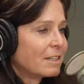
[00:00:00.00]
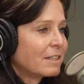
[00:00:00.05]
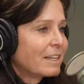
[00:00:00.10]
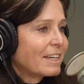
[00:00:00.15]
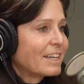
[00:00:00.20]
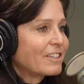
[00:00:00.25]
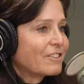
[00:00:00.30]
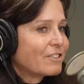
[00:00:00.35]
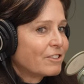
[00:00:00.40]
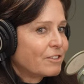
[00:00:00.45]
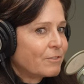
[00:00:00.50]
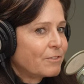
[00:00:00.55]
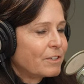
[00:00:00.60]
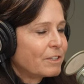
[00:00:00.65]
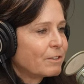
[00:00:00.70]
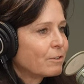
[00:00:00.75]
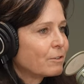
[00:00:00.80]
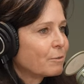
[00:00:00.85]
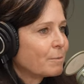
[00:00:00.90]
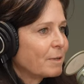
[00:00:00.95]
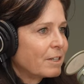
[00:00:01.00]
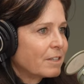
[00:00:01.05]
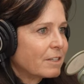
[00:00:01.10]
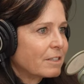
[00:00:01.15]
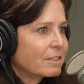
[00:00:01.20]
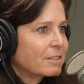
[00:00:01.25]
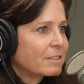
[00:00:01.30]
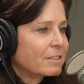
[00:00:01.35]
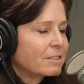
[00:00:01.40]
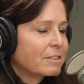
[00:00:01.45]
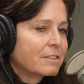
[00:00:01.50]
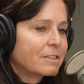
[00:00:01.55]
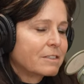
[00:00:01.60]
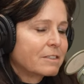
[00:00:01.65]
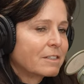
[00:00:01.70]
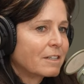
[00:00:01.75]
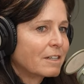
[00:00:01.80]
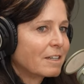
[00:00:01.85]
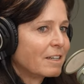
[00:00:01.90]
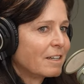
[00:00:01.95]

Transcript: like it just feels better because it's just